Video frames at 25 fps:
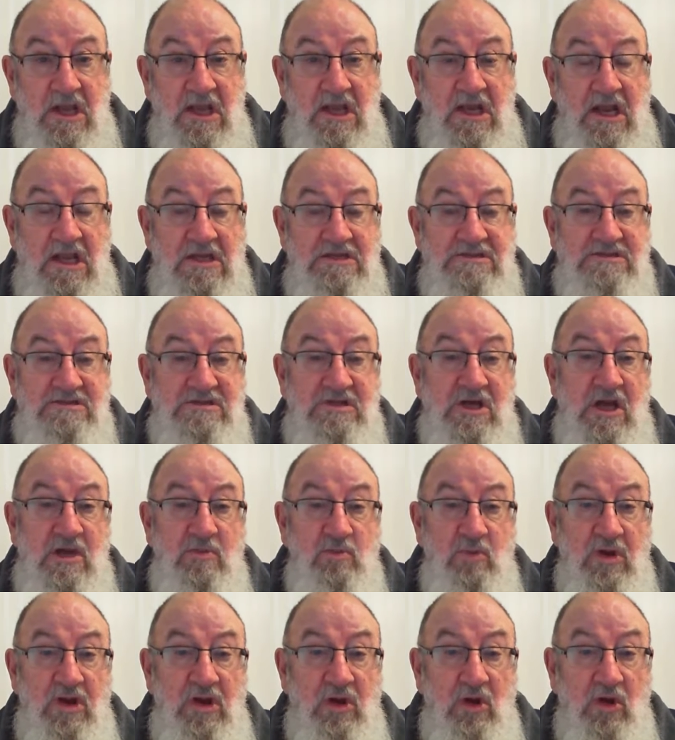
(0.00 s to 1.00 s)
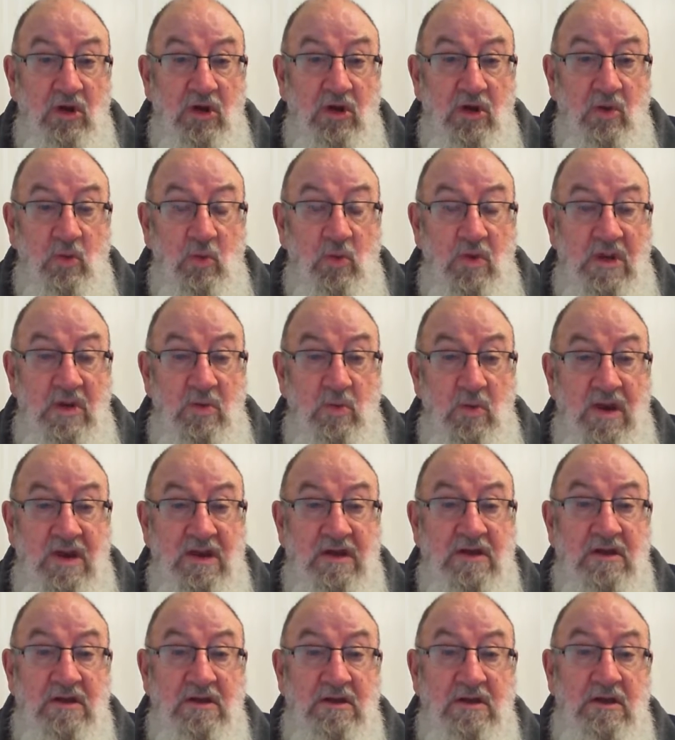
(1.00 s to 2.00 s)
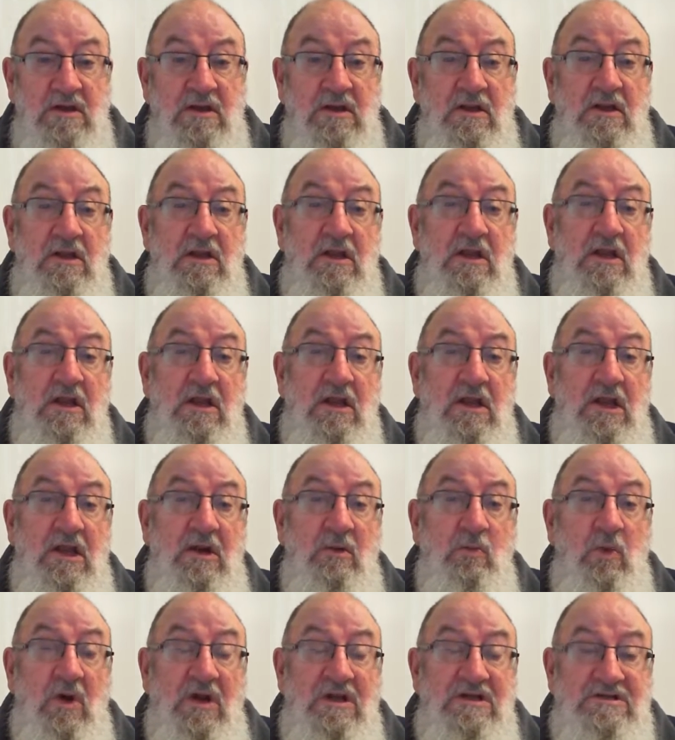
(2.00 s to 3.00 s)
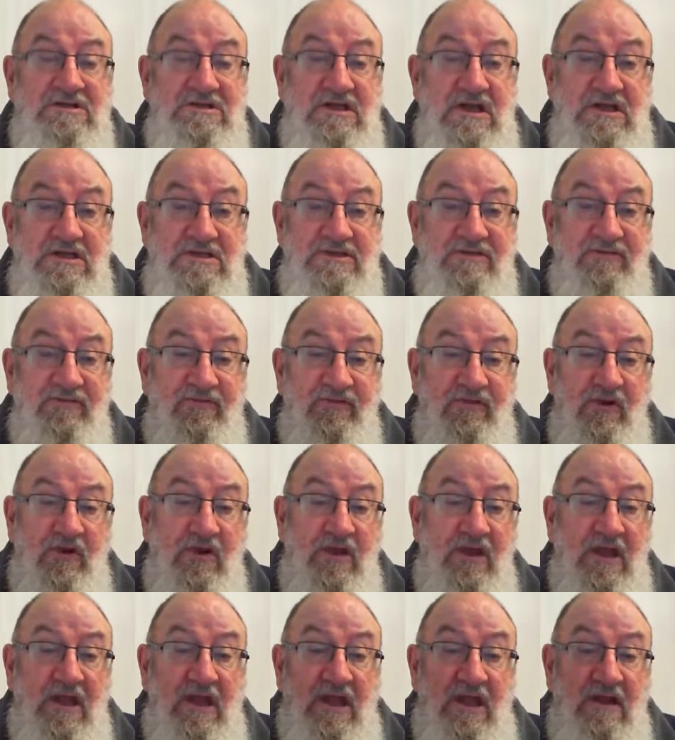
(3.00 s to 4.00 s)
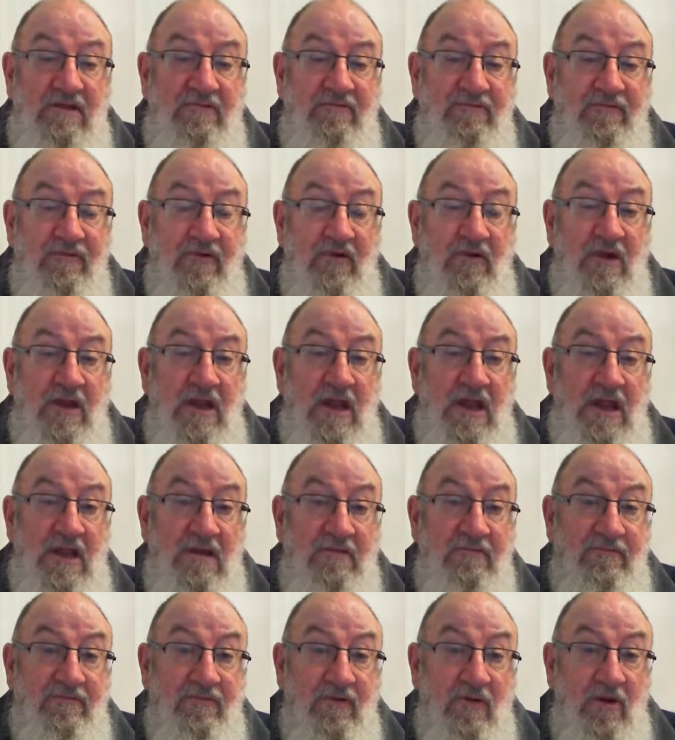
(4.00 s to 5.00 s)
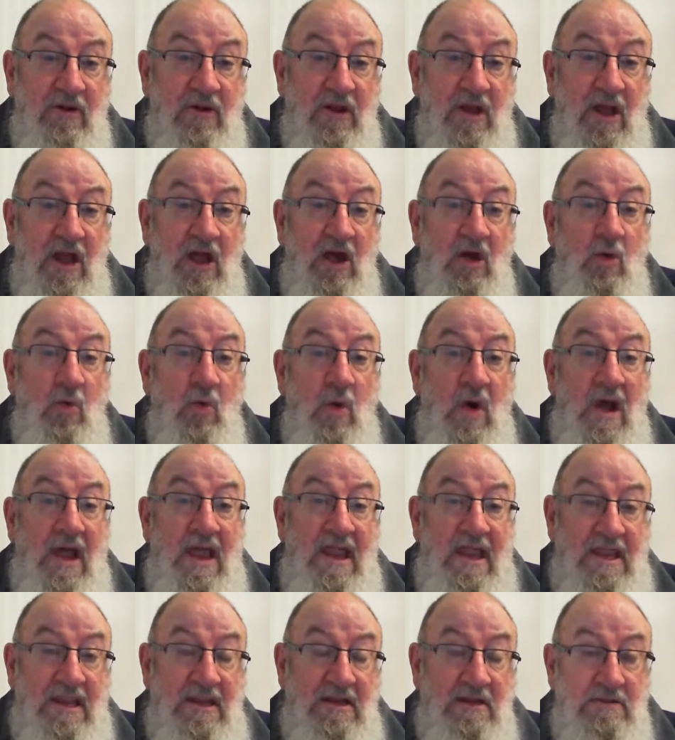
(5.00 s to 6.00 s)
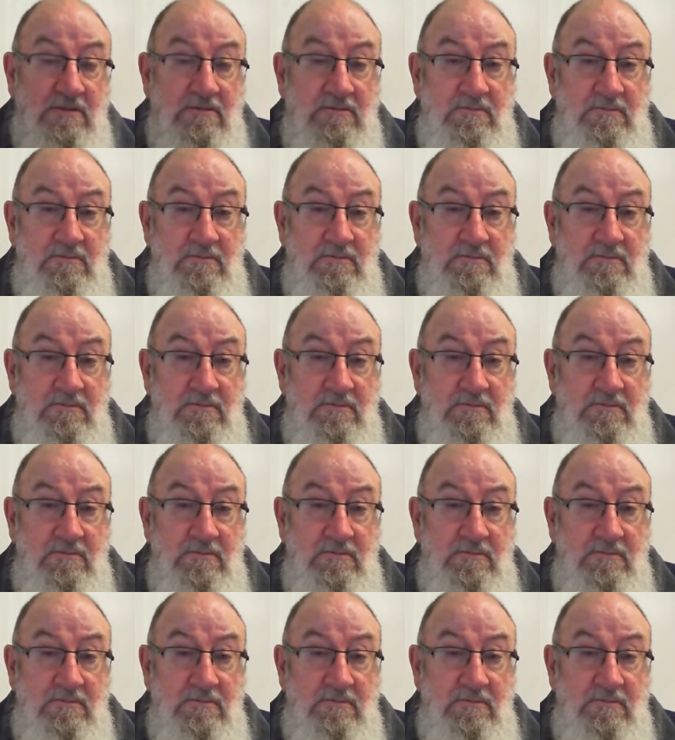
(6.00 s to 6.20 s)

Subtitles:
And as time went on, we went, in one sense, further and further and further away